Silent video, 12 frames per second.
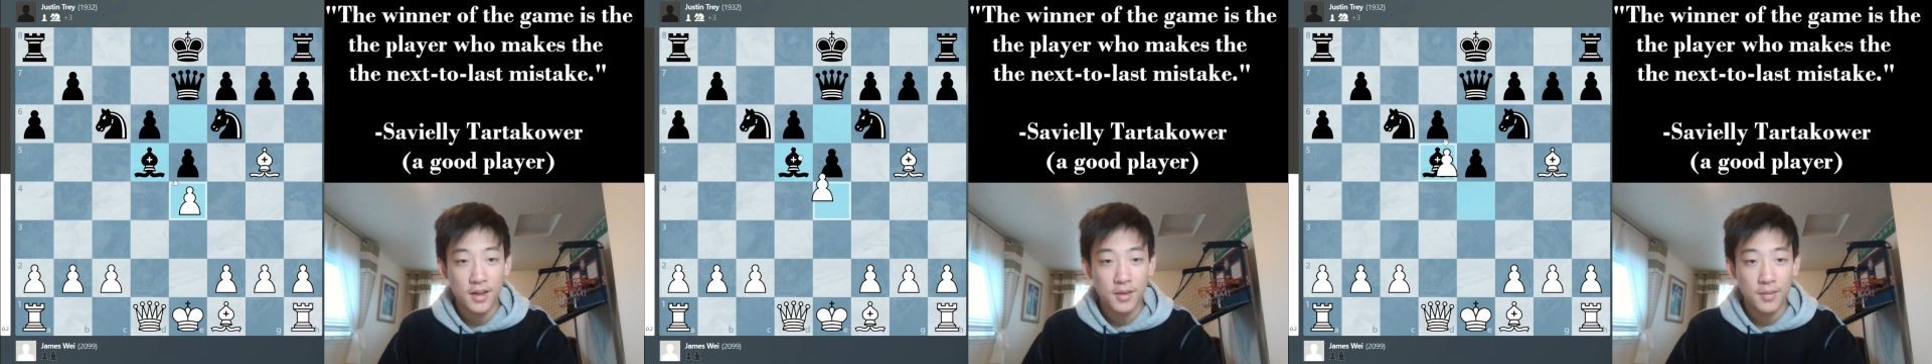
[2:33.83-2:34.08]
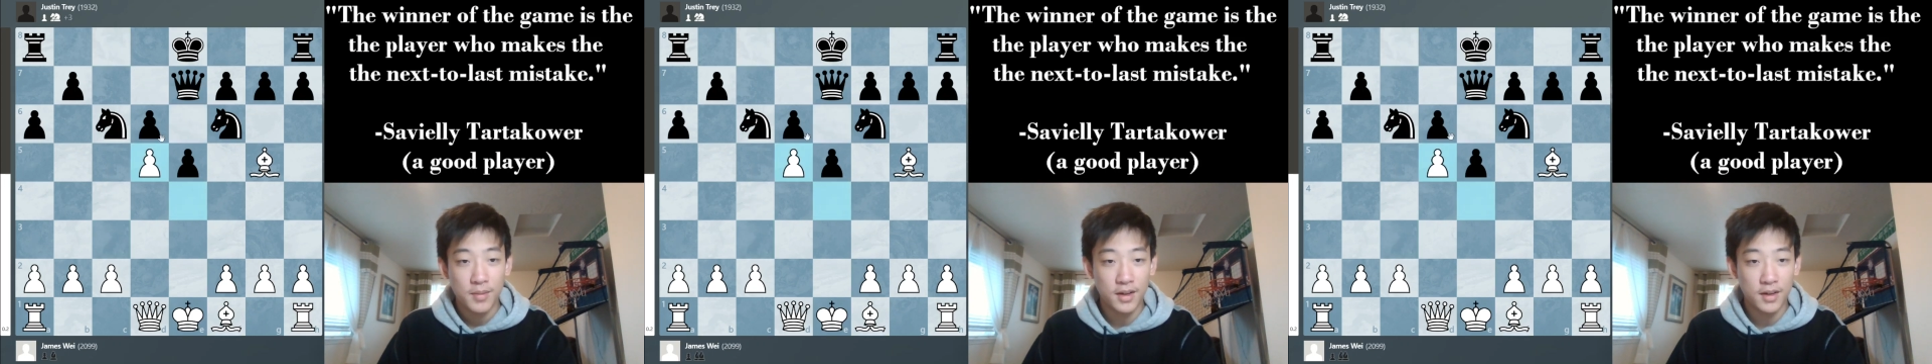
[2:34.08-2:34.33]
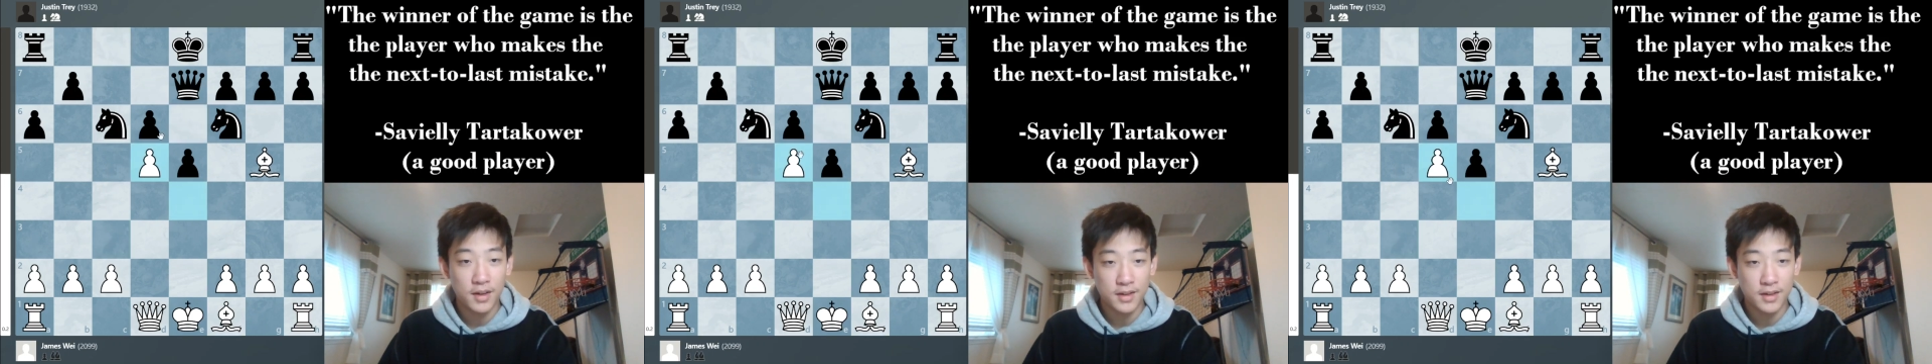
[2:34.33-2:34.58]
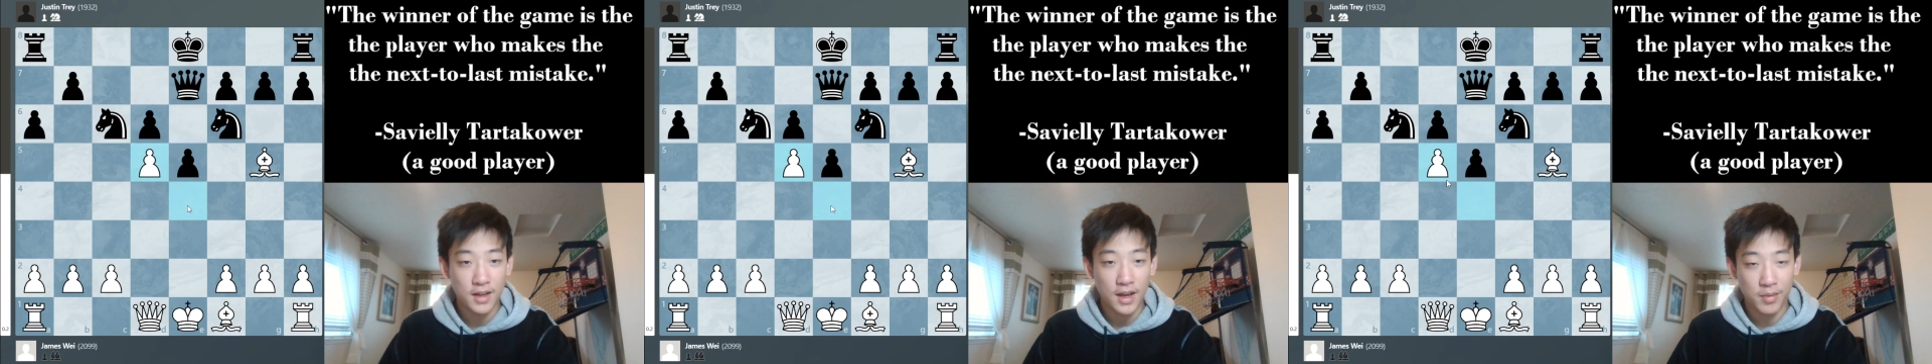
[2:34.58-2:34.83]
because
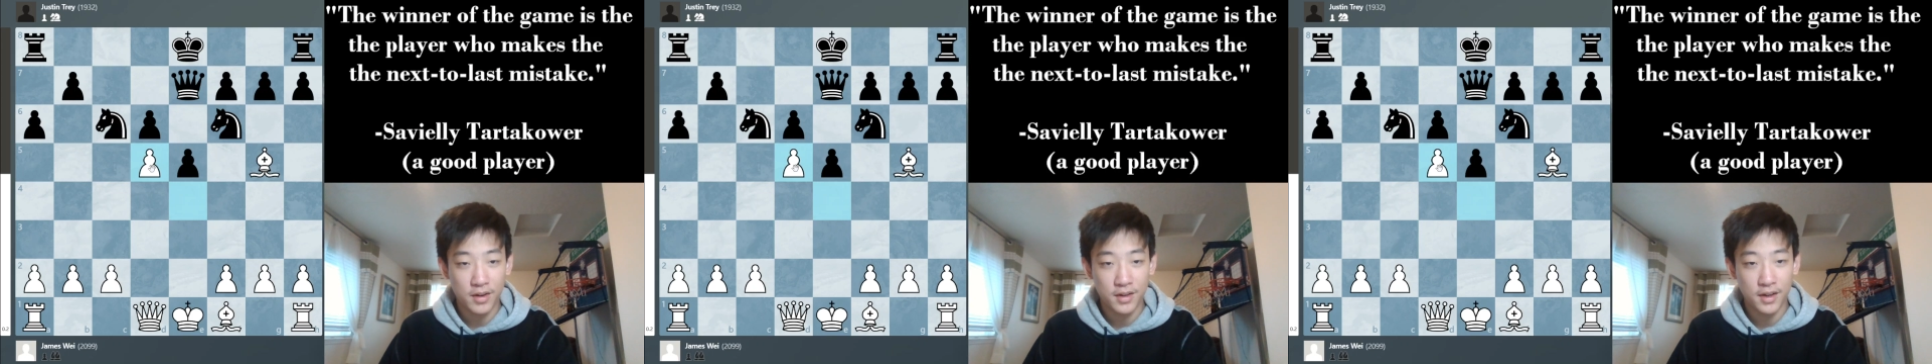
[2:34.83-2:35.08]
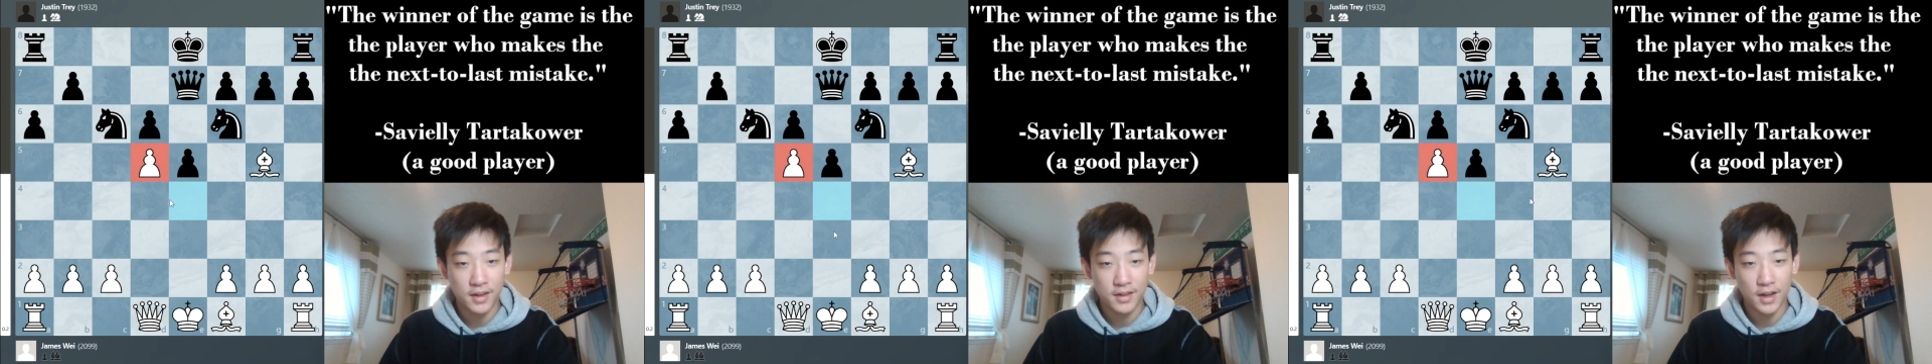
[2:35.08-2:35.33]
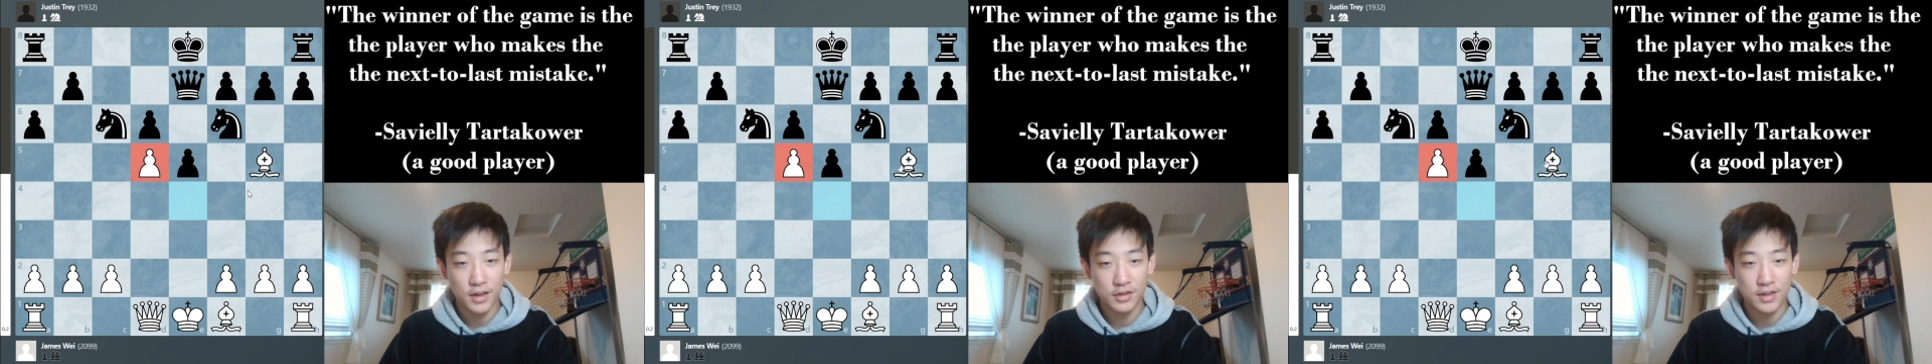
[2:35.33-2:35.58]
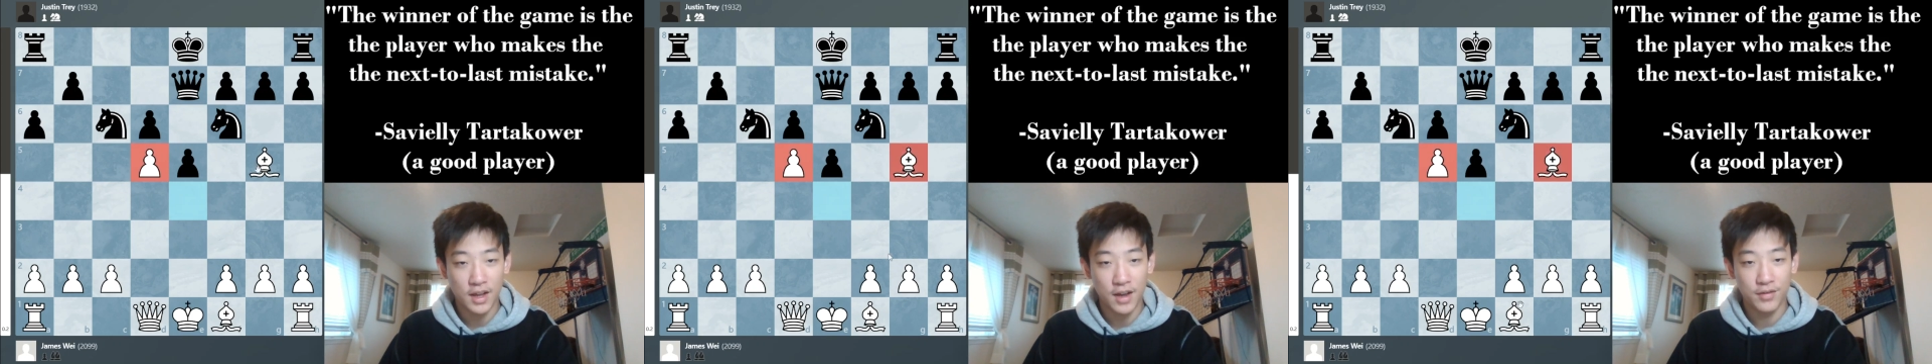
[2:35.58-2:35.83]
after the pawn takes, I
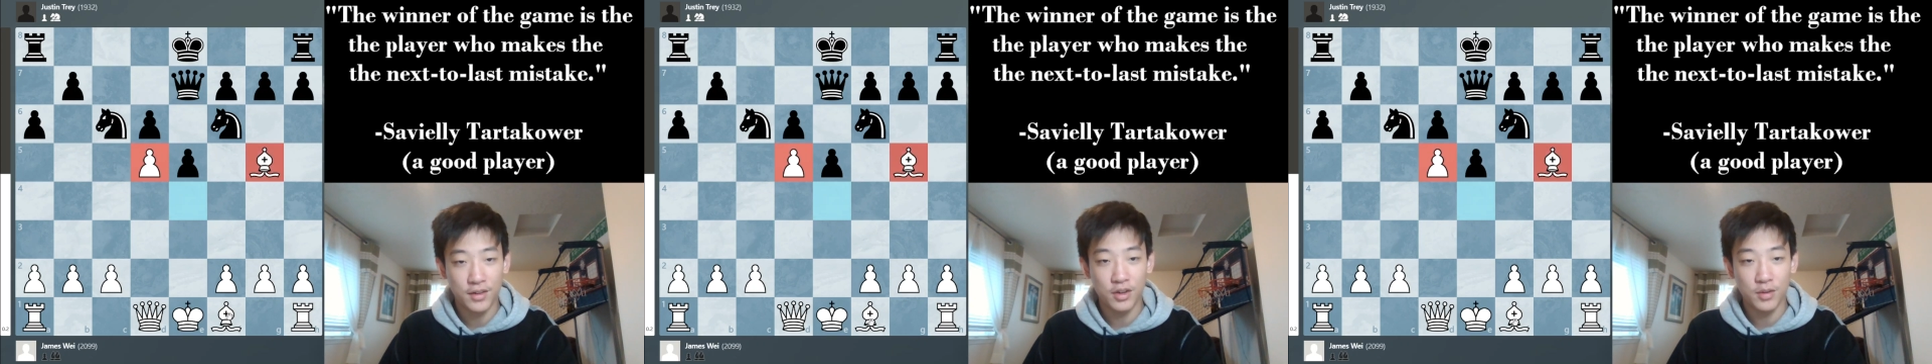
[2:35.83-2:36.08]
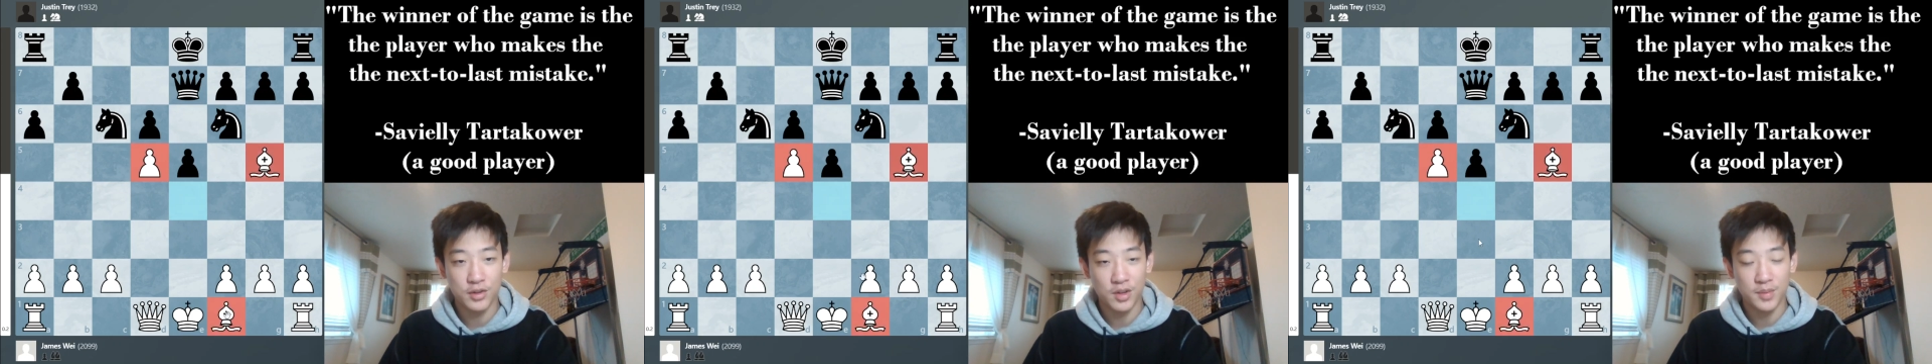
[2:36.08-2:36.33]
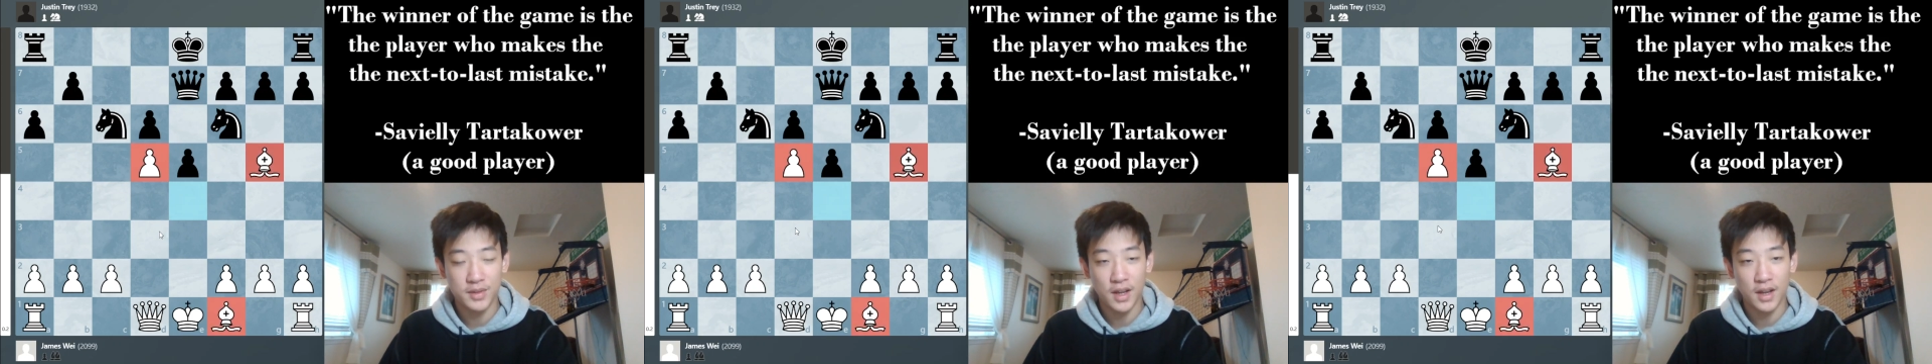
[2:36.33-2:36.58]
just have two bishops,